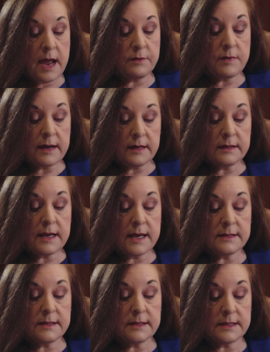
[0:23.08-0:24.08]
I
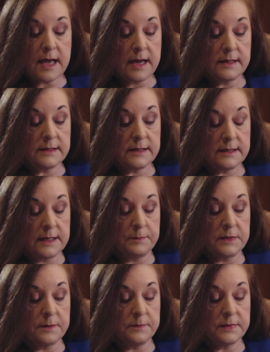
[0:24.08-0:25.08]
recognized the signs and
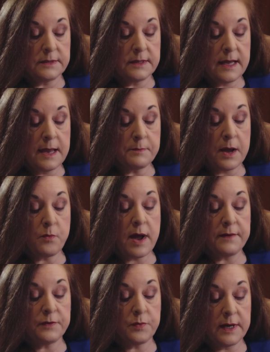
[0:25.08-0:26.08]
symptoms, and my
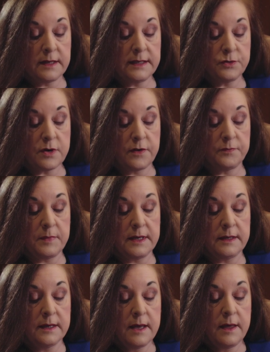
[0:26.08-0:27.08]
wife quickly drove
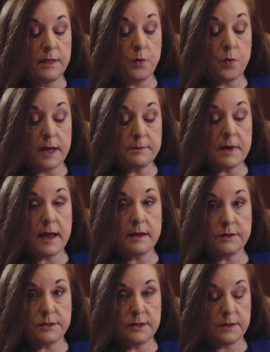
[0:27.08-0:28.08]
me the 1
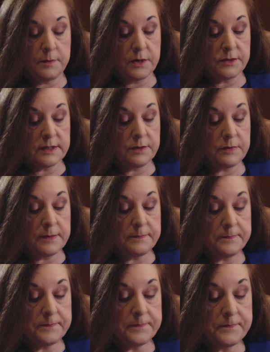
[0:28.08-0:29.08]
mile to the emergency room.